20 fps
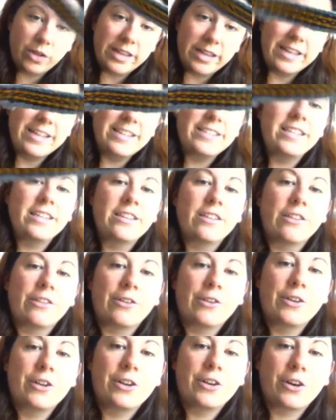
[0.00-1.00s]
easy the
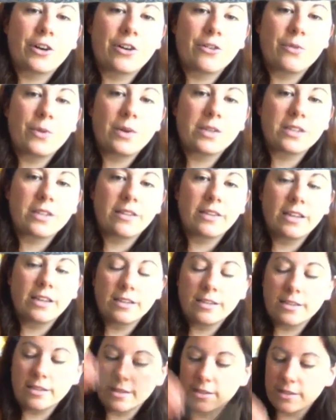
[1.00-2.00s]
learning curve was on
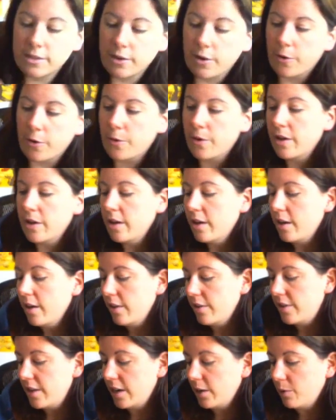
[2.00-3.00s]
this. So
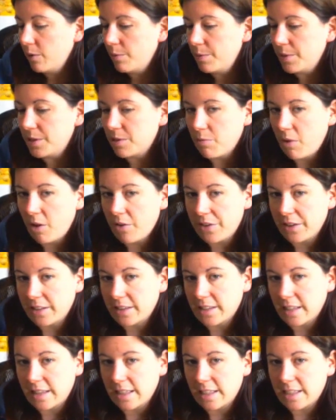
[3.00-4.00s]
there will be small
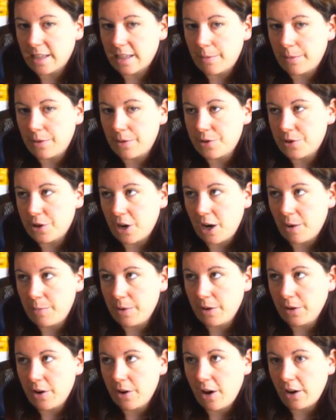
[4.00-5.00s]
things like this up in the shop
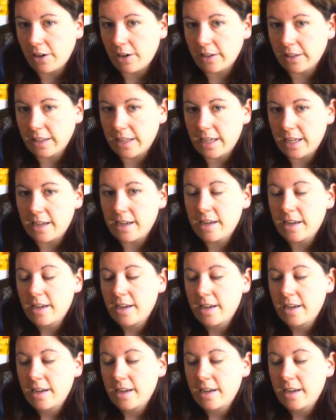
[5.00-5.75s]
periodically.